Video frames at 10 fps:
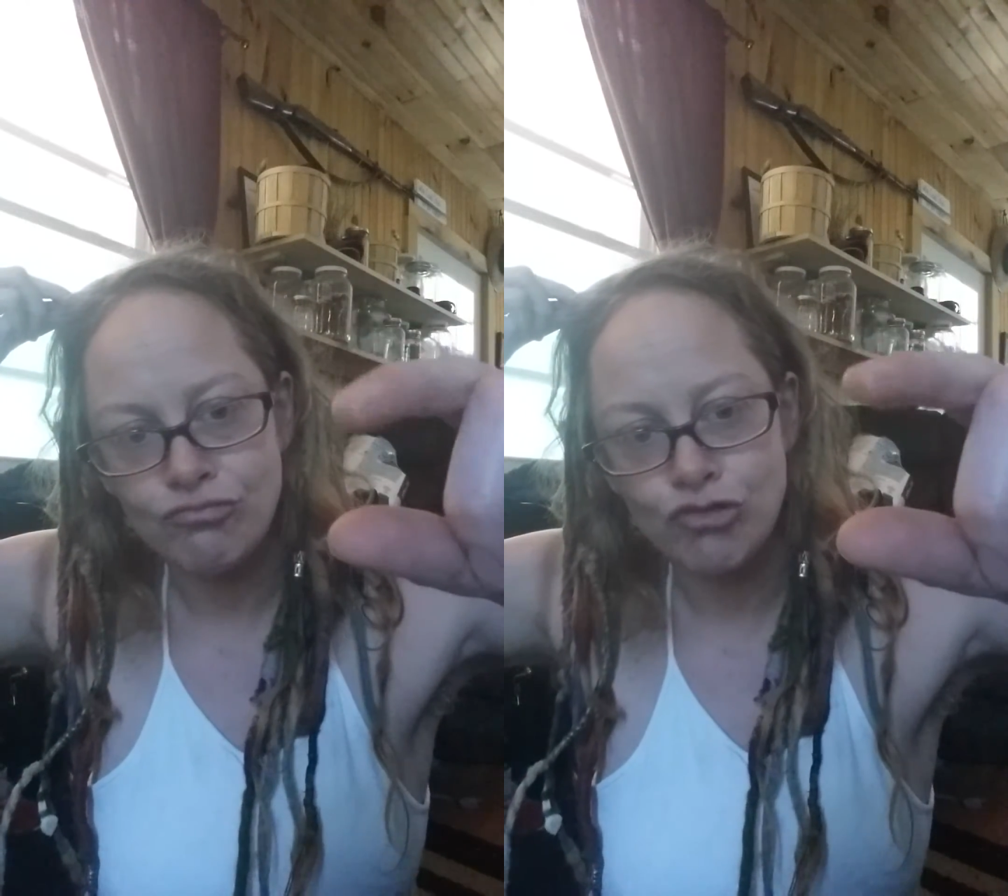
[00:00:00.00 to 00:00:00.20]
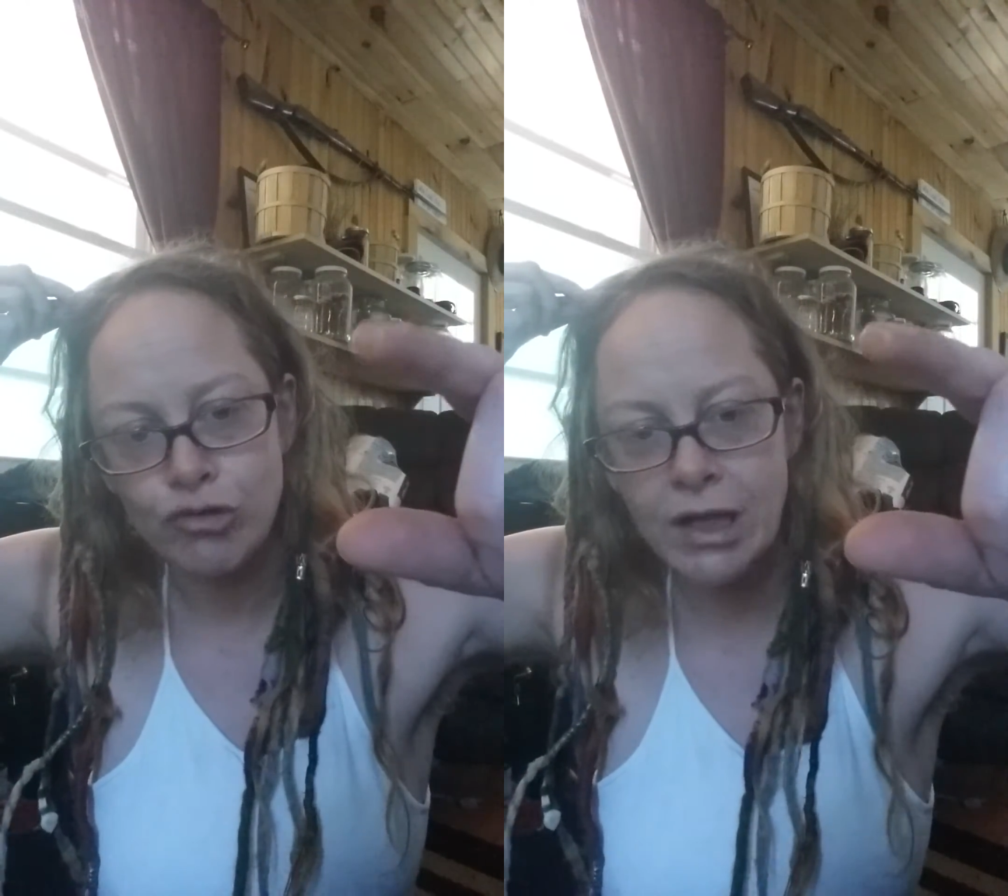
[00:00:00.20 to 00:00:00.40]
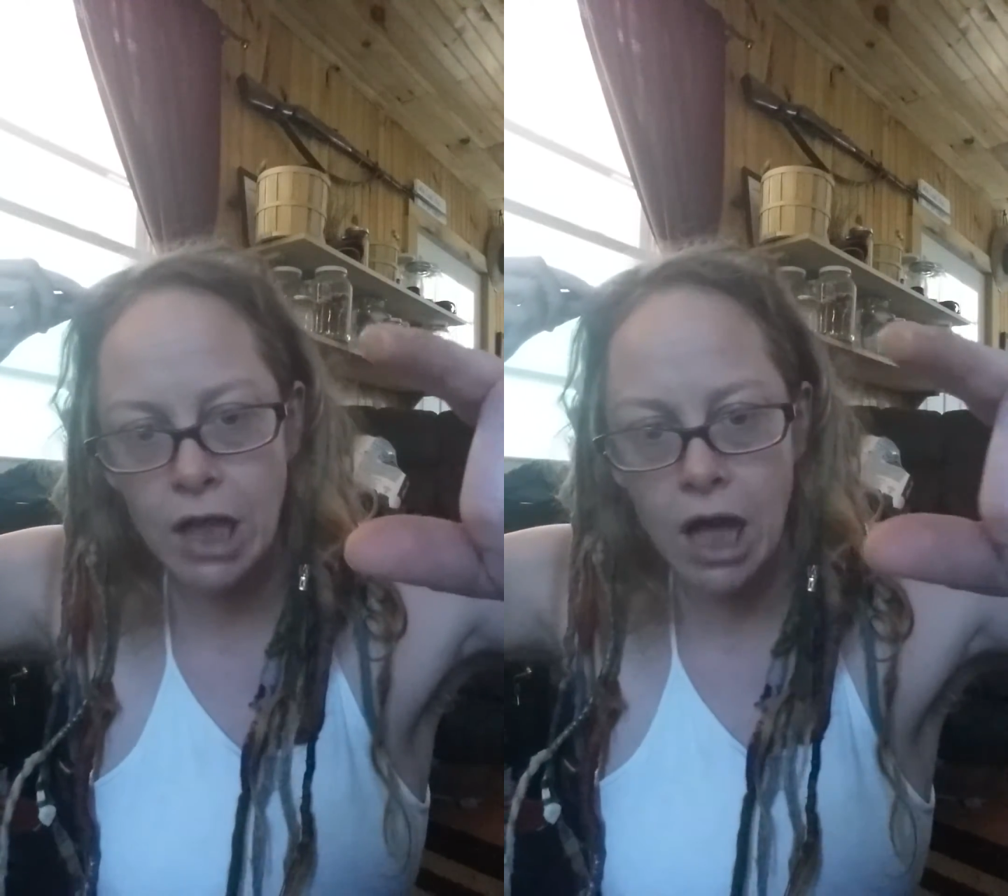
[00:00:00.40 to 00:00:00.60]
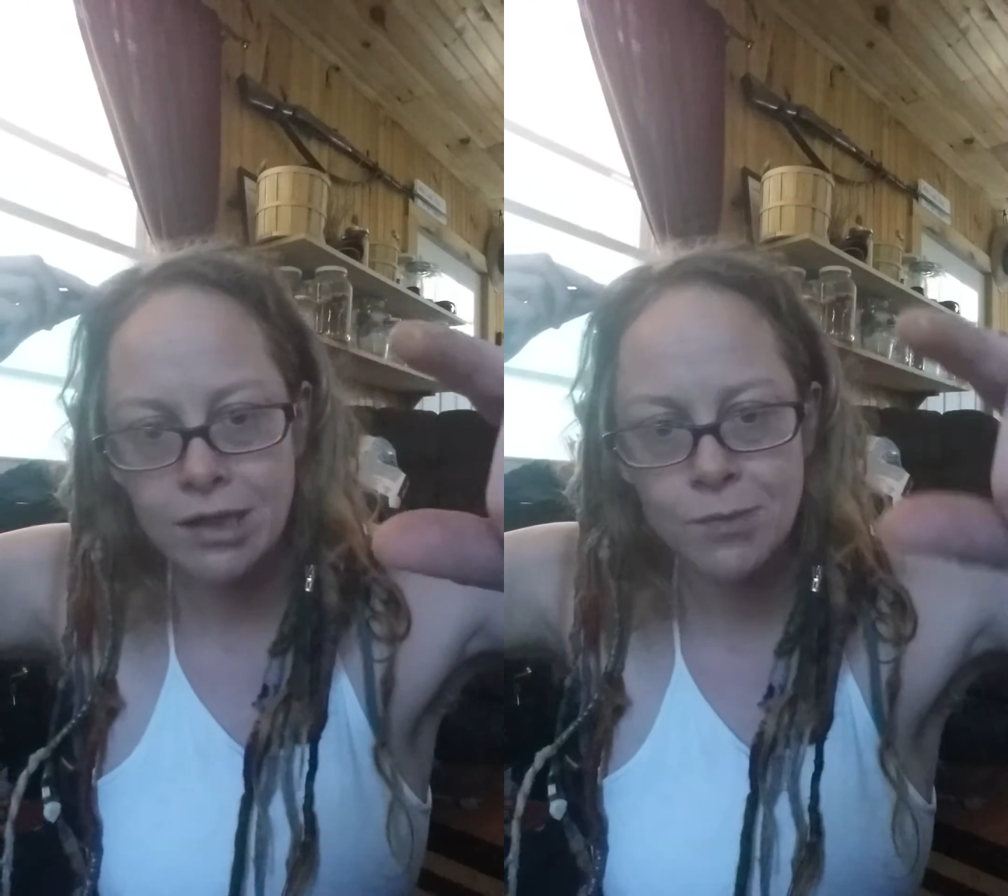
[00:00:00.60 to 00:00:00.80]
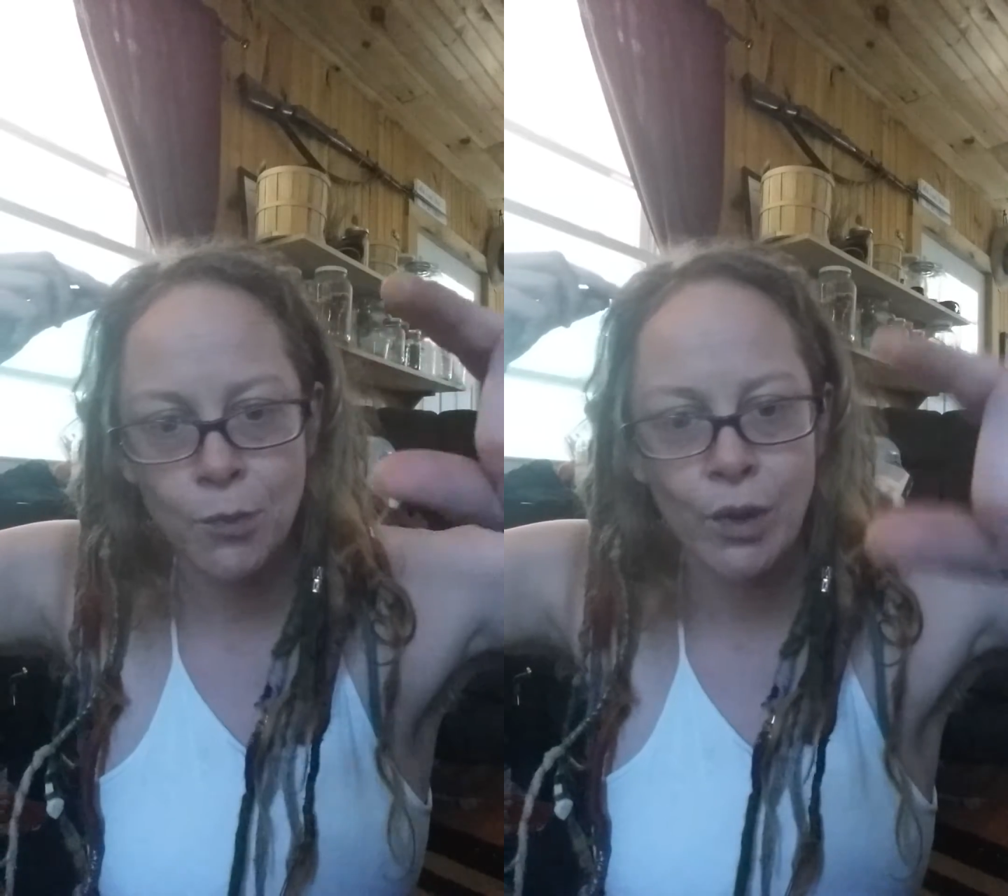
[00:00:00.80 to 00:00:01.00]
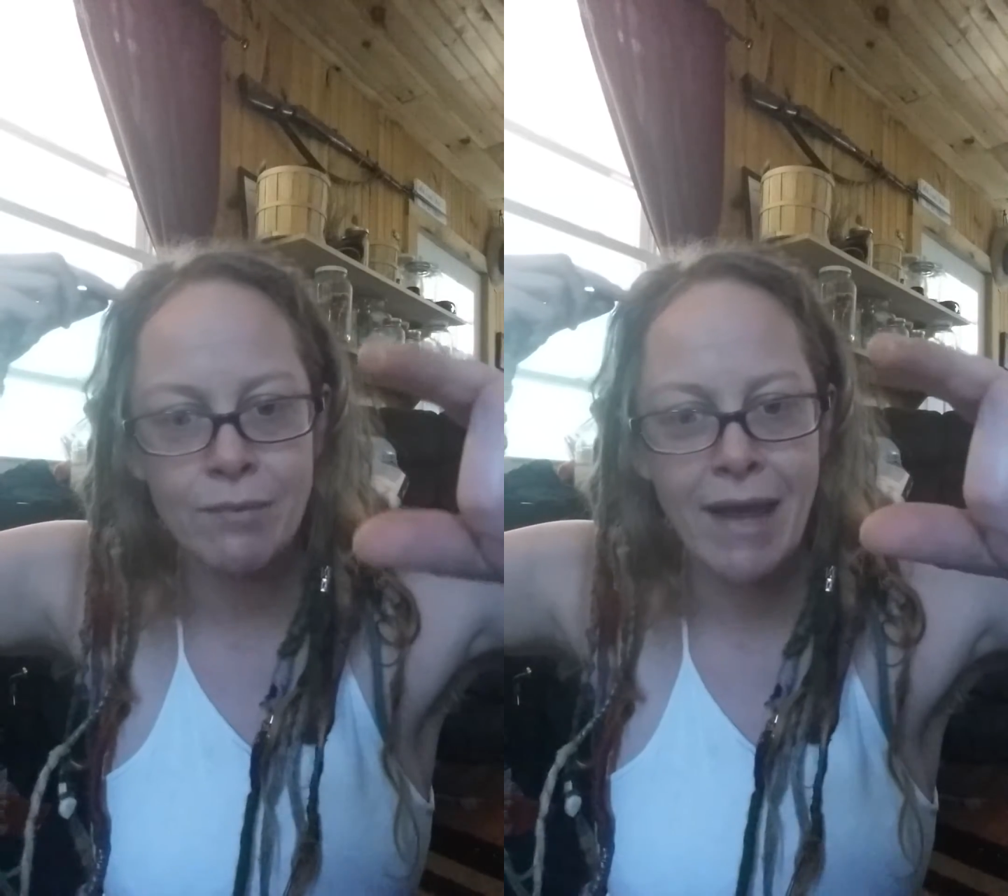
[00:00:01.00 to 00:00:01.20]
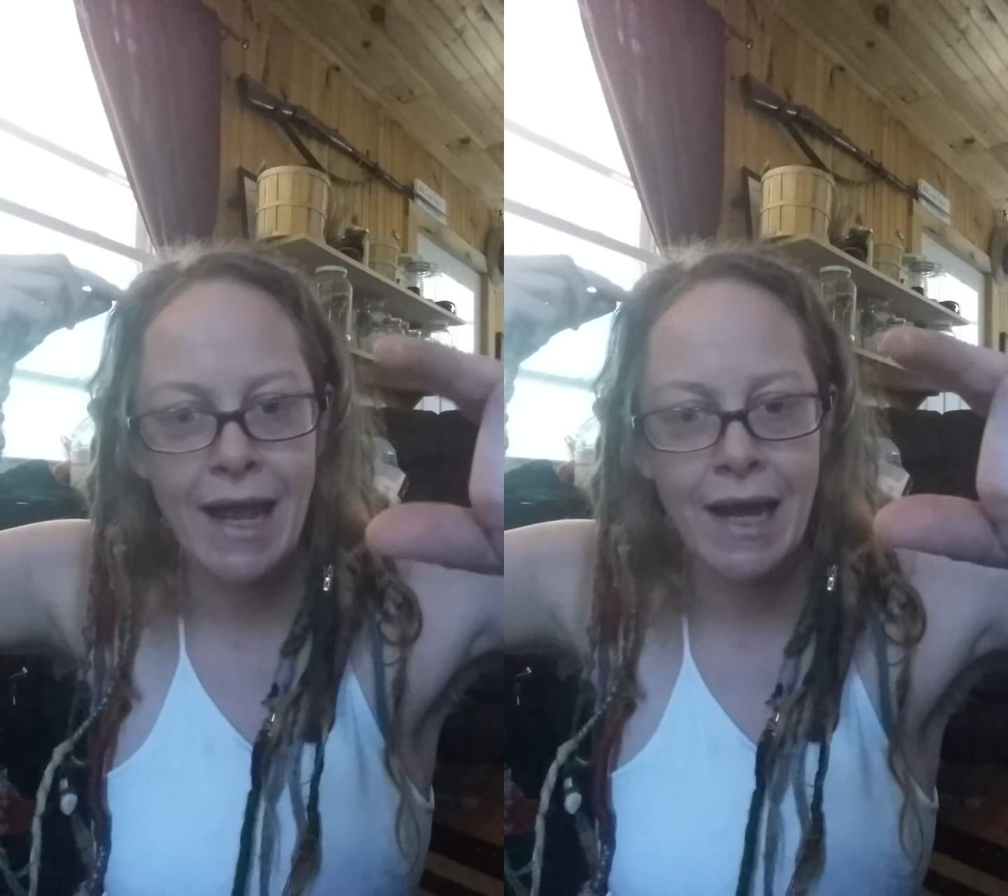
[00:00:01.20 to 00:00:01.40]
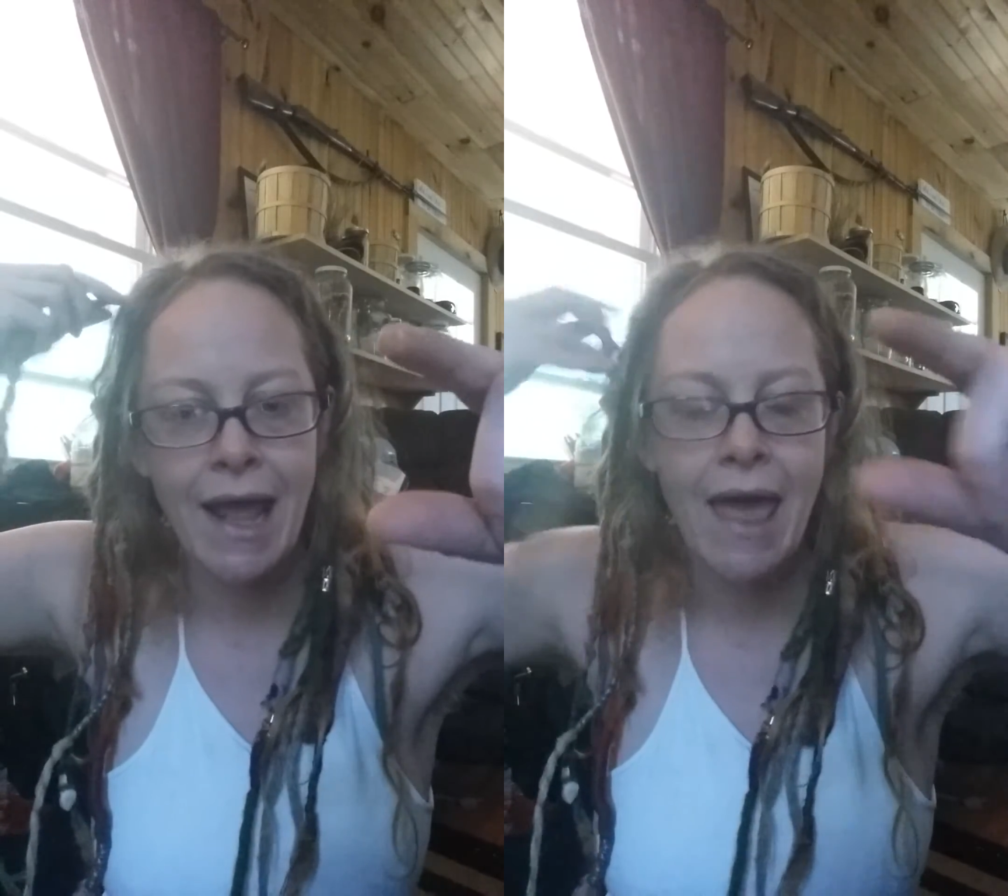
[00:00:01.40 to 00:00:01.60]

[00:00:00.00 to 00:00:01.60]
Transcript: dreadlocks pre-made